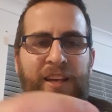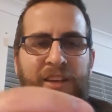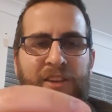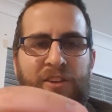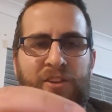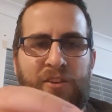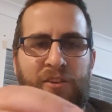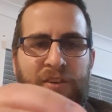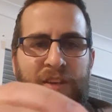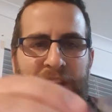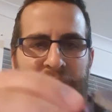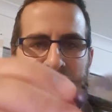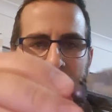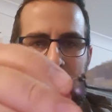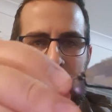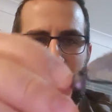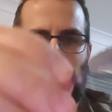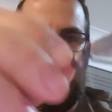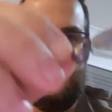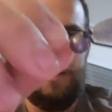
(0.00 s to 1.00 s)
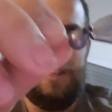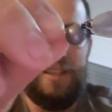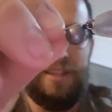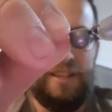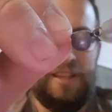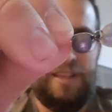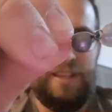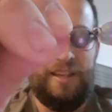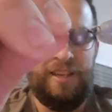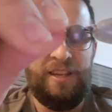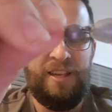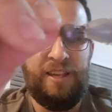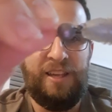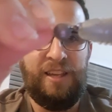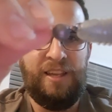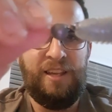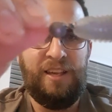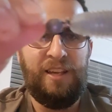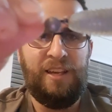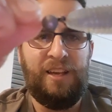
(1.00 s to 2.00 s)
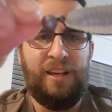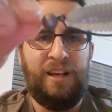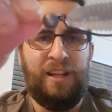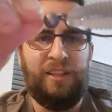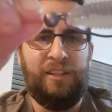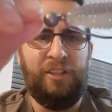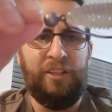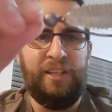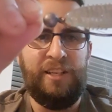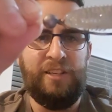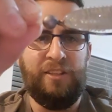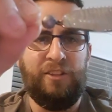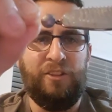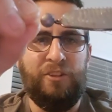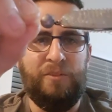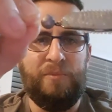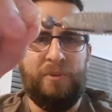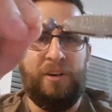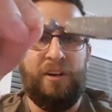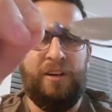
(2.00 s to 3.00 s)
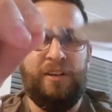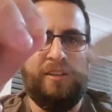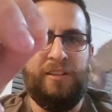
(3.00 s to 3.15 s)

you get in your loop knot,